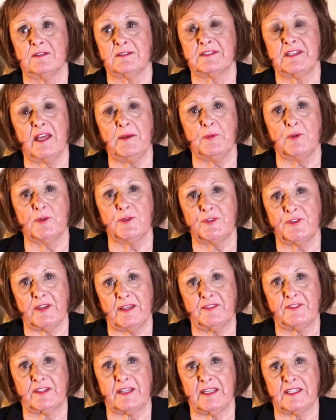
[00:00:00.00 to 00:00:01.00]
doubles
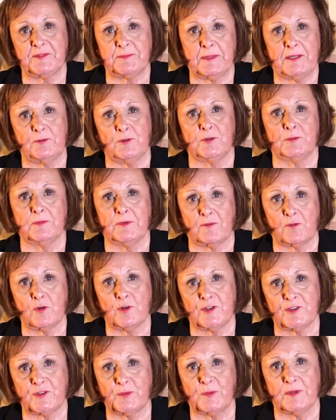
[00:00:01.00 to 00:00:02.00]
as a guest bedroom, of
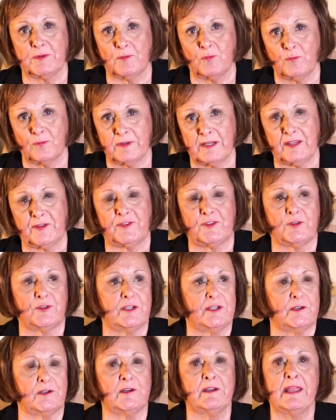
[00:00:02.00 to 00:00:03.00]
course, when guests are
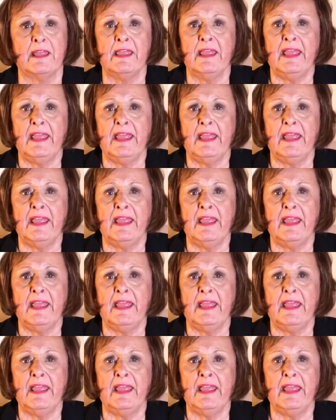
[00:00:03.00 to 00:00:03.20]
here.